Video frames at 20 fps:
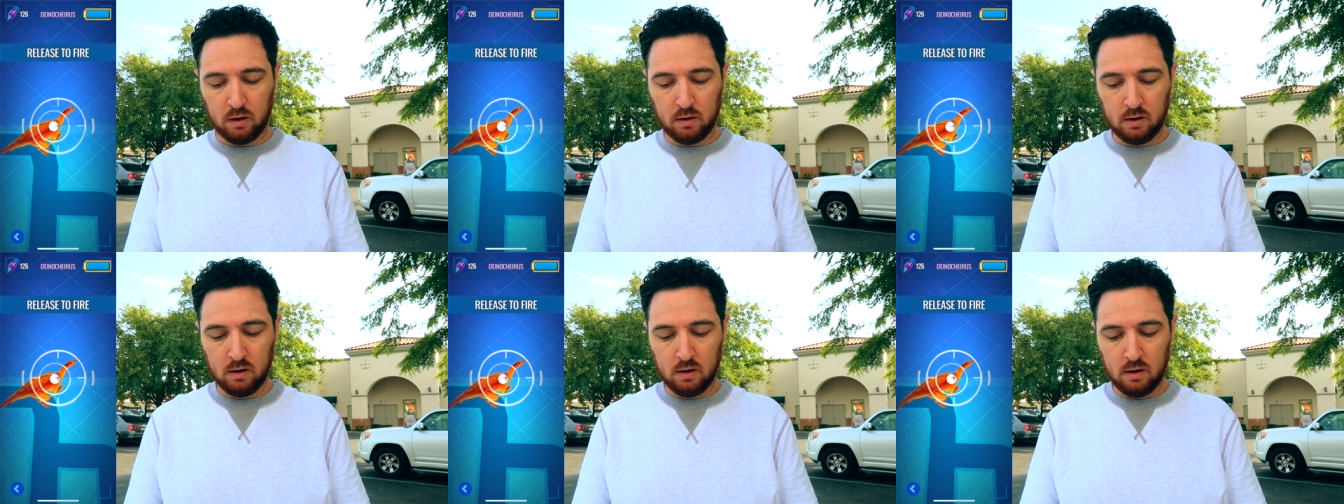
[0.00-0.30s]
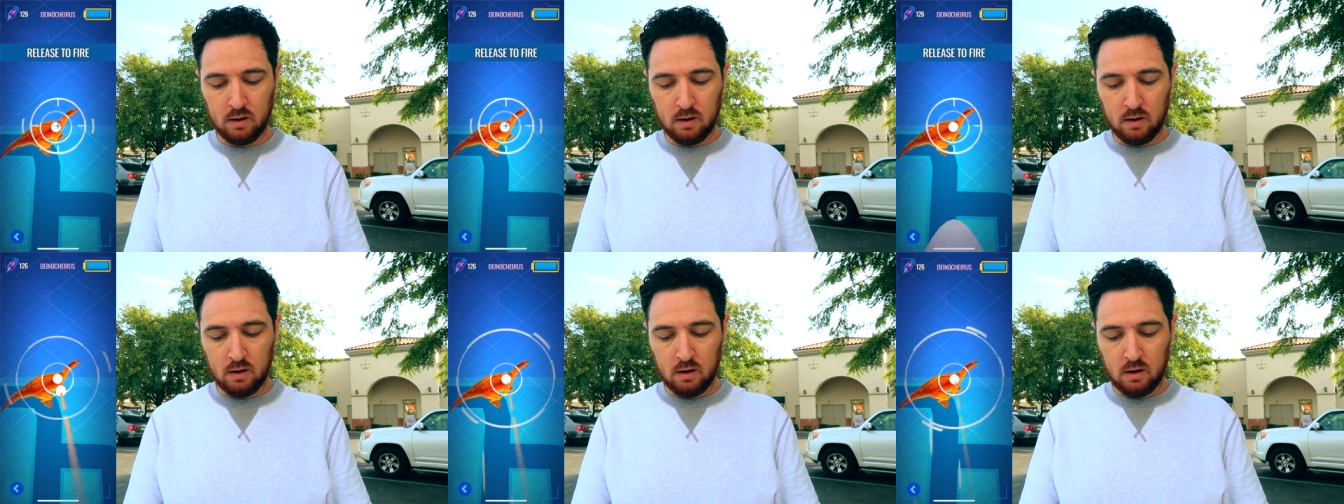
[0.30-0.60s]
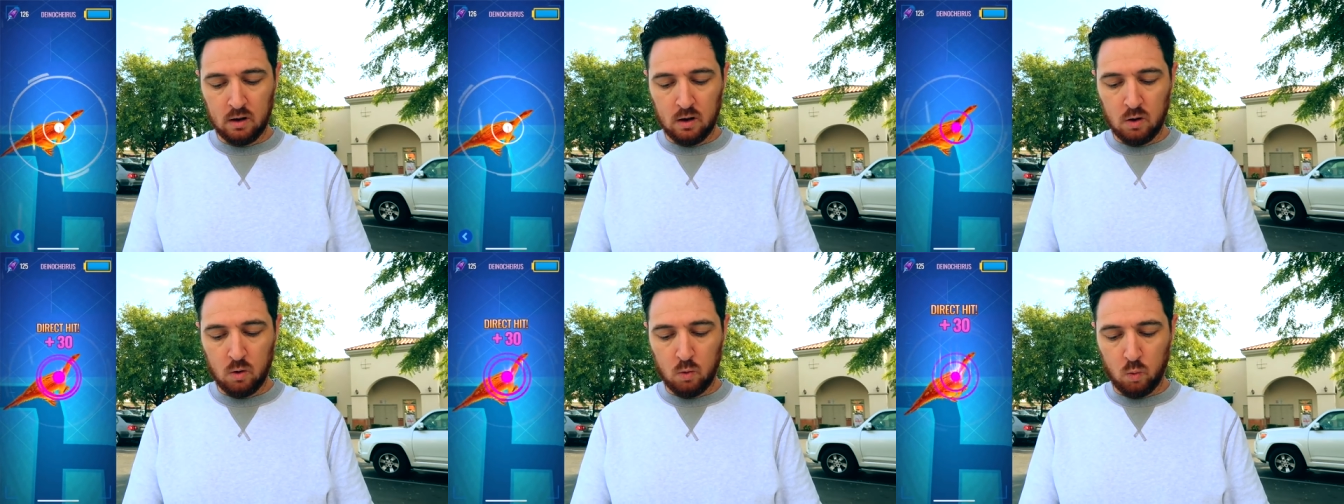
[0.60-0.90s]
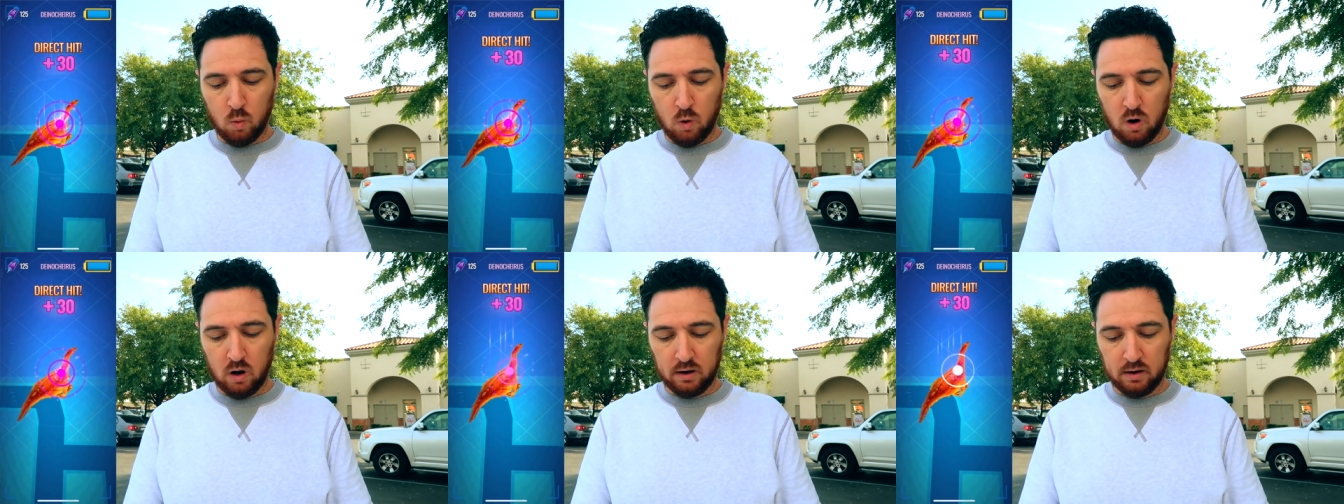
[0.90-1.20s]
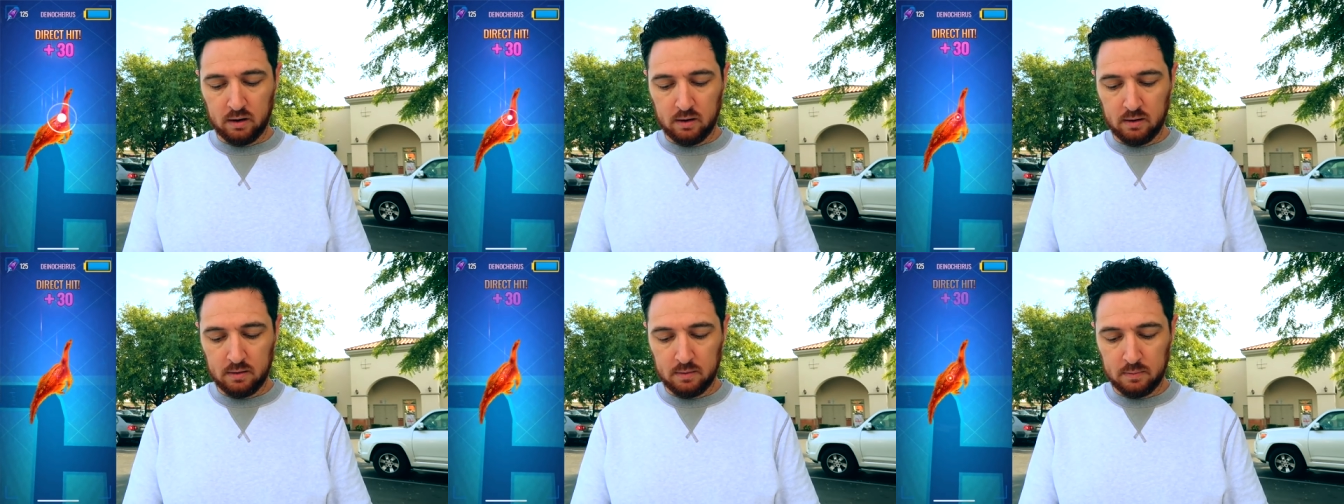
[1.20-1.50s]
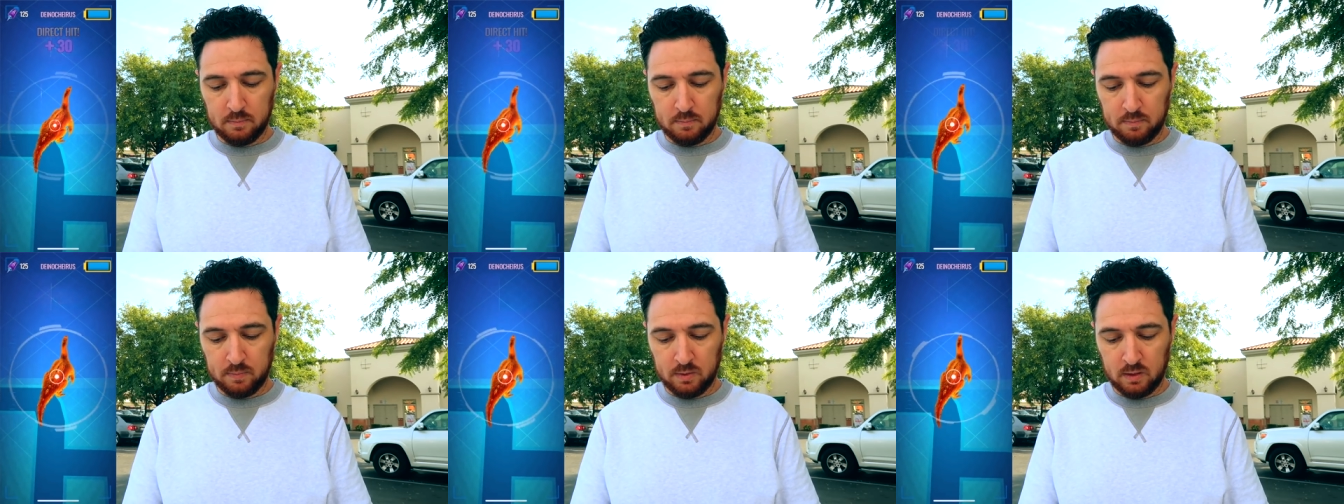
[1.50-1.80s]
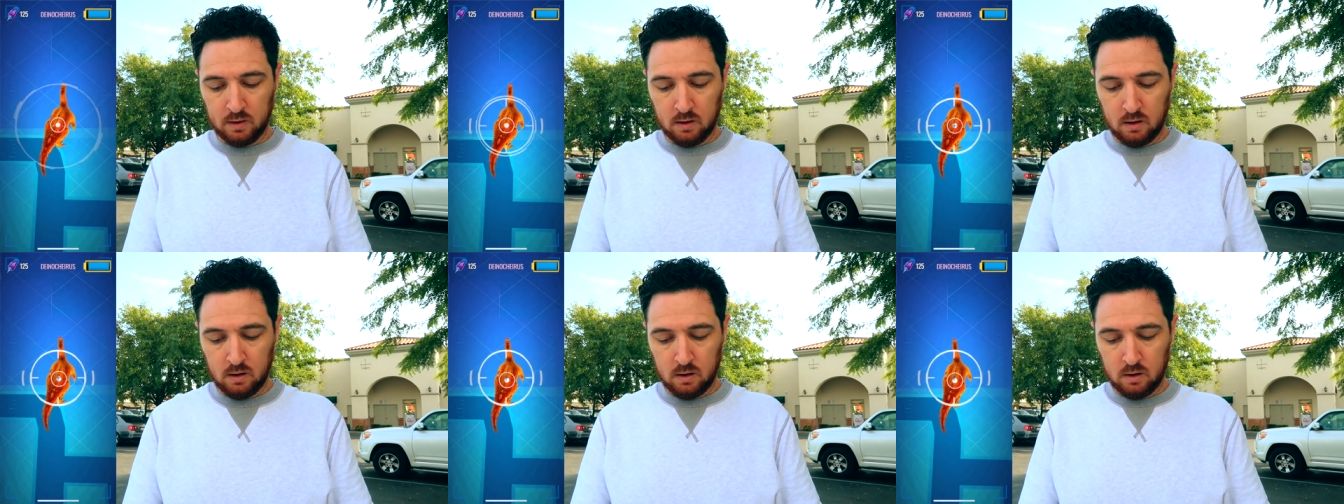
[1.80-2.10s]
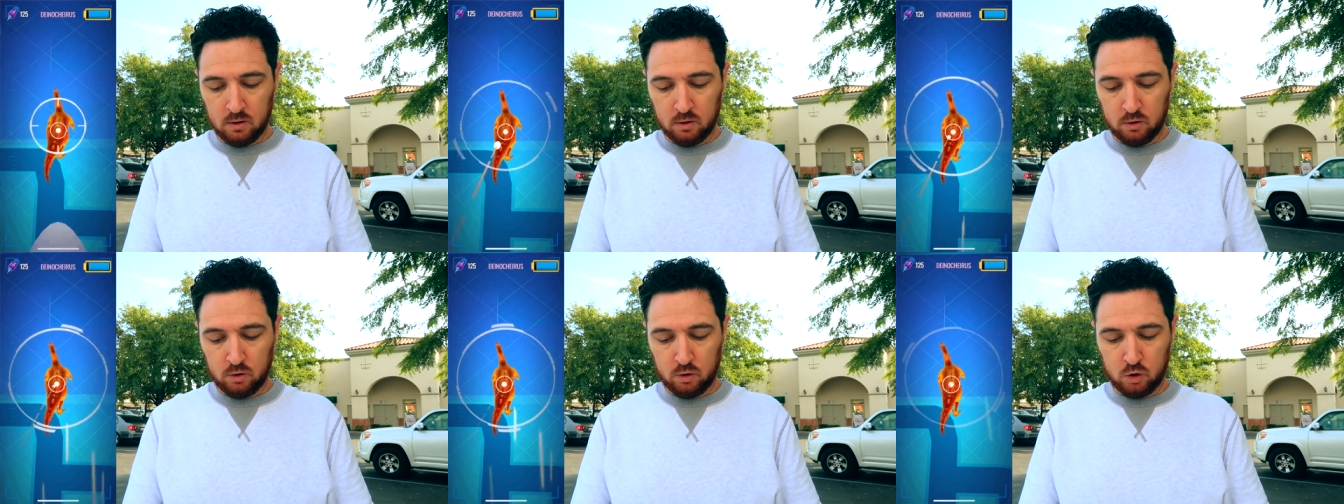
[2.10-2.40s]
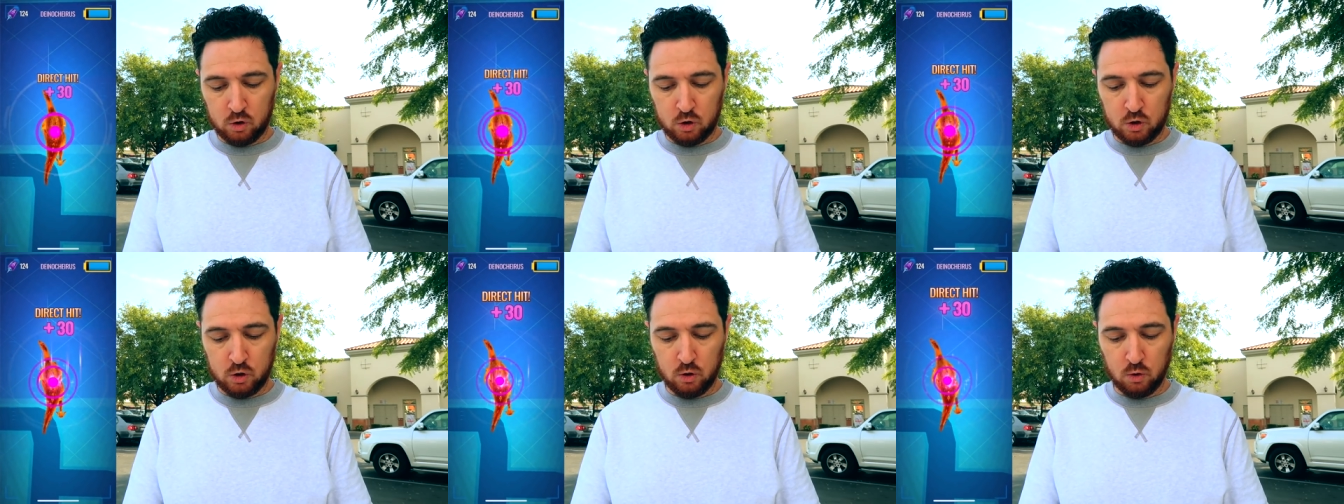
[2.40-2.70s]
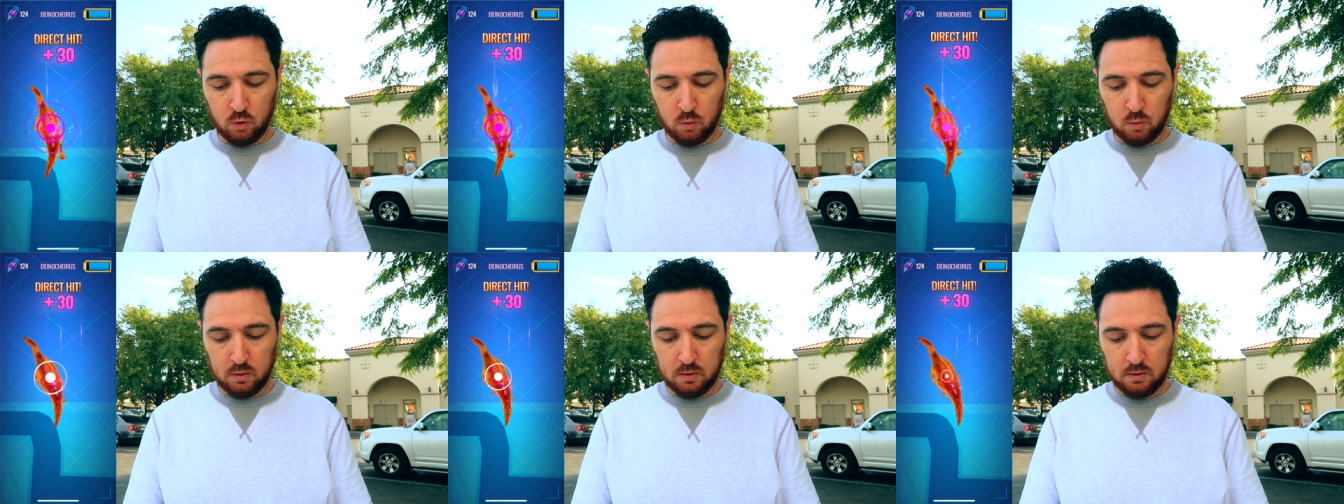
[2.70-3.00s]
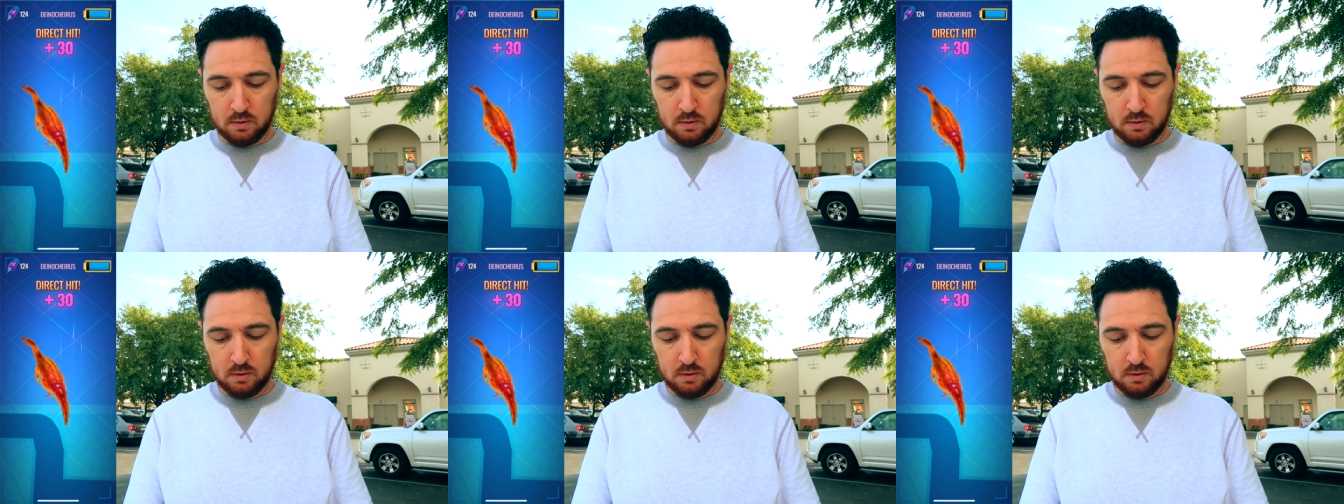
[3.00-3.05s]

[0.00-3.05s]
1, 2,